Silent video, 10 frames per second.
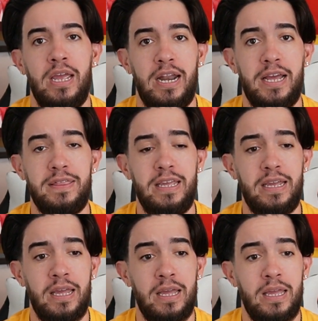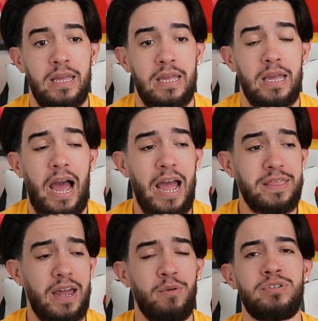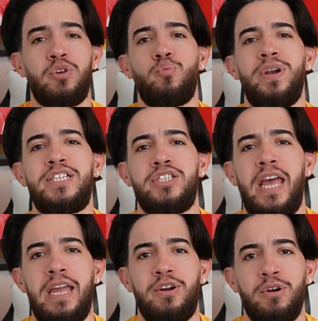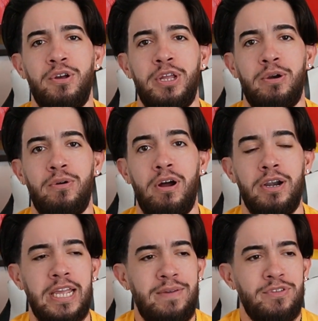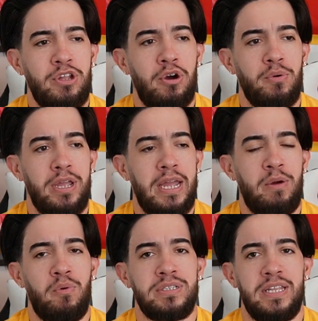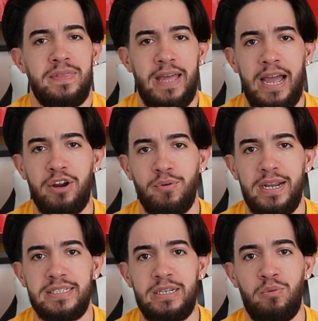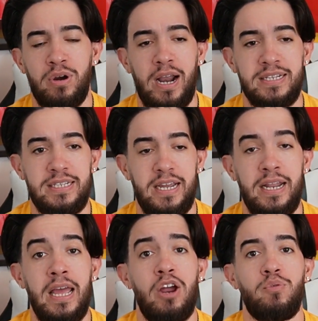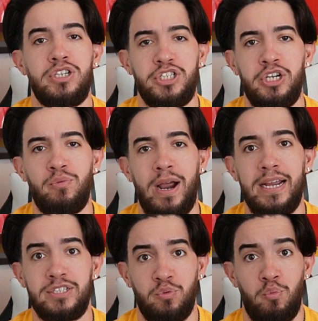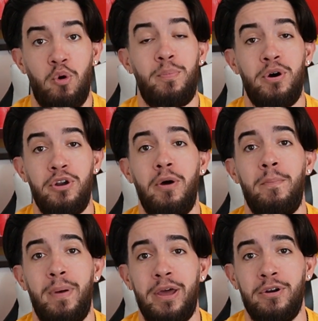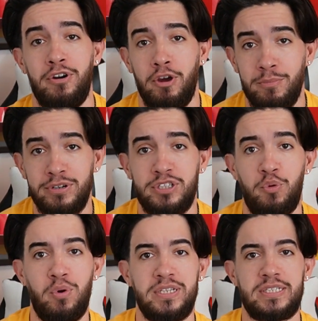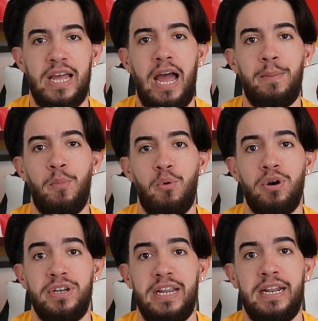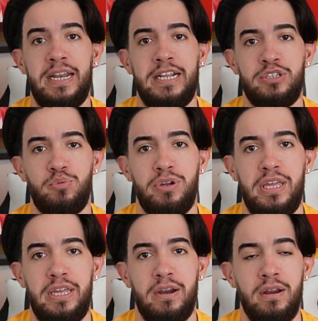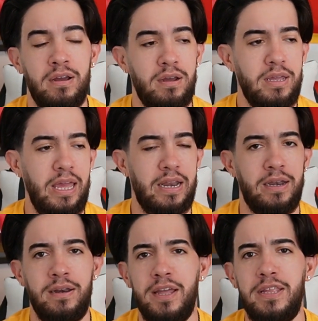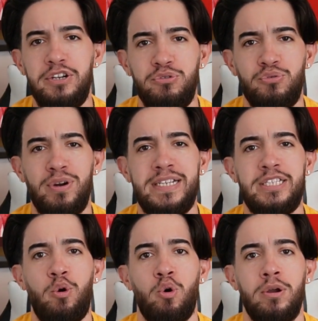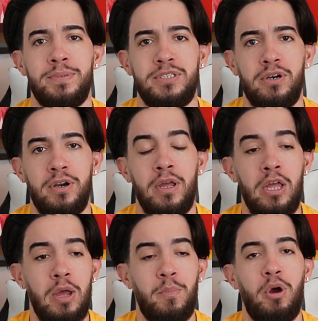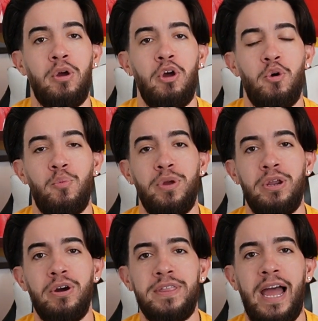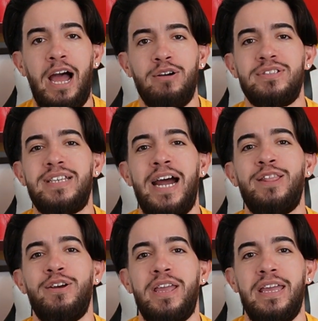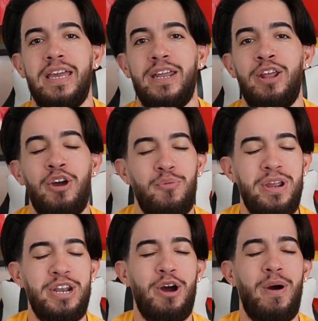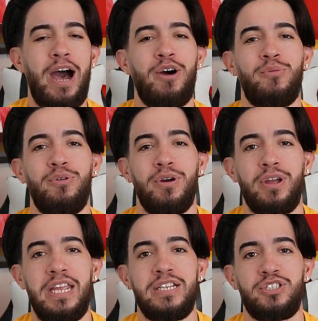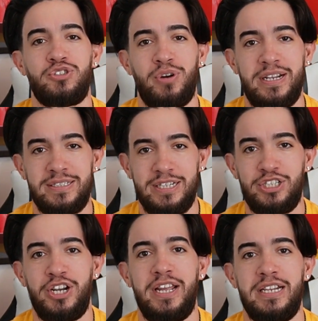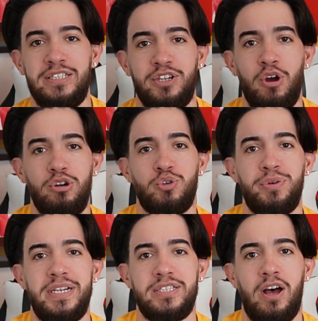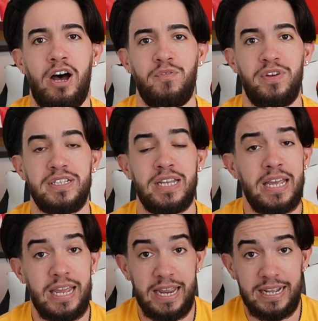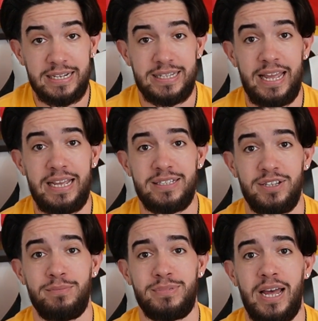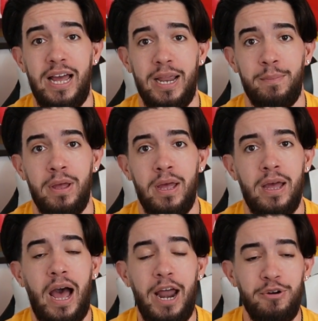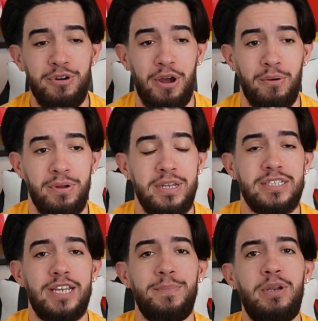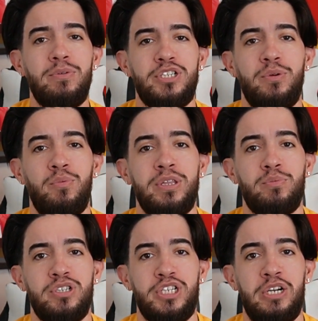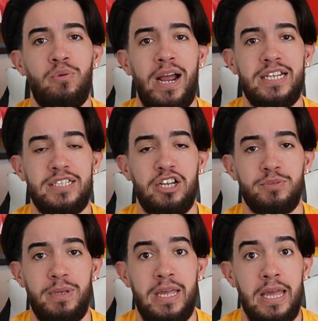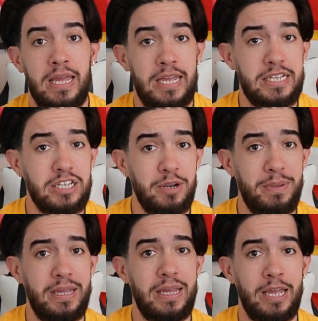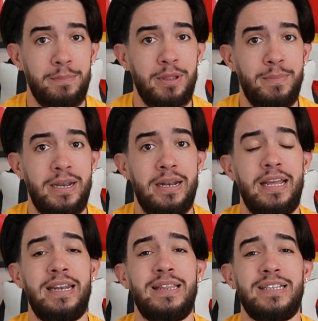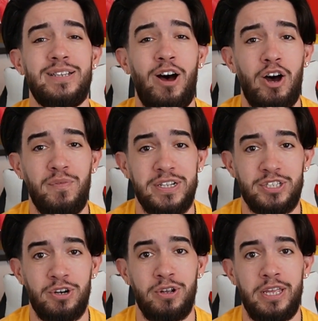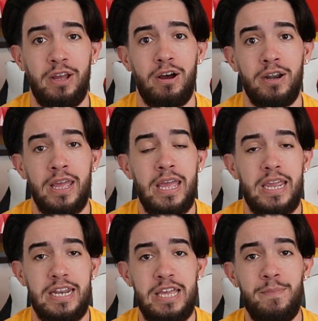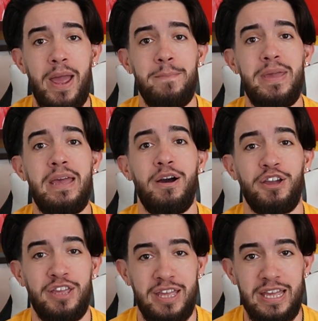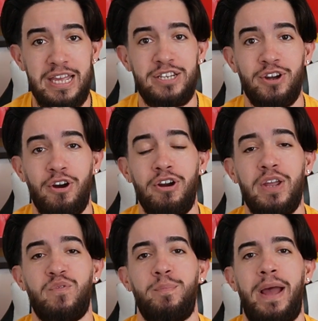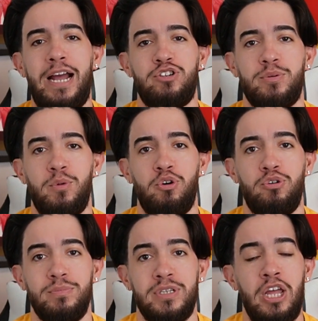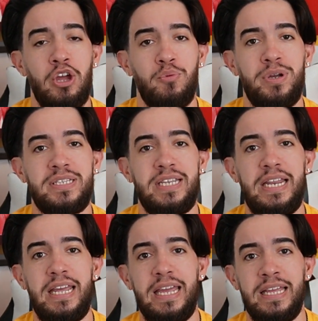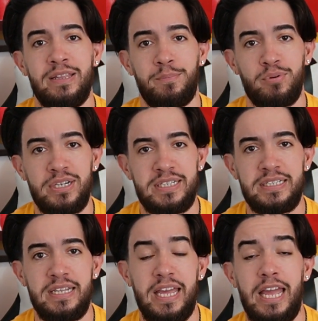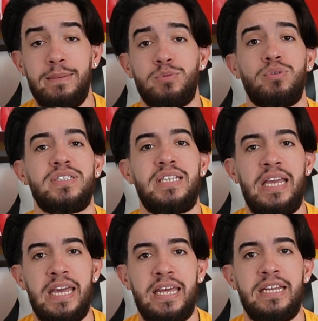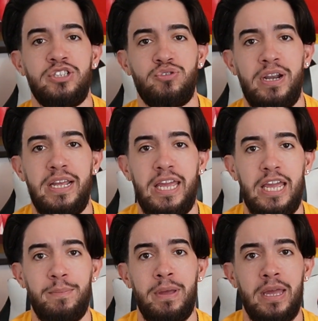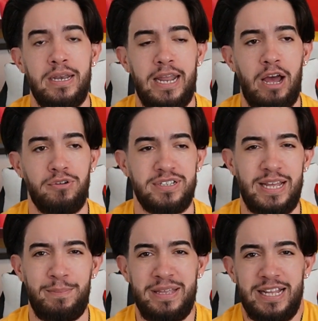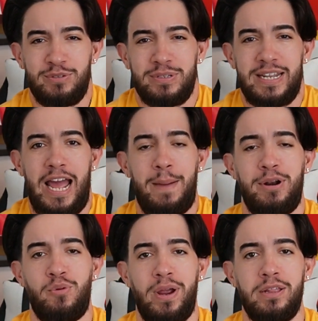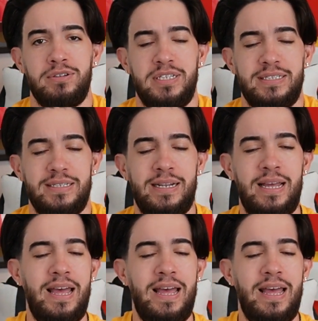And I thought it was a rich take earlier on, even though it wasn't that crazy, where I said Rashee Rice will put up better numbers than what Sky Moore did in his rookie year. Again, nothing too crazy or absurd, but when you're on the outside looking in, we know how rookies transition into Coach Reid's offense, and it takes some time. I don't know. Something with Rashee Rice tells me he's going to be implemented into this offense early on, and he might be a key target for Patrick Mahomes. We've seen it in the preseason games. We're seeing it in training camp. Now, does that mean that's what's going to happen in regular season?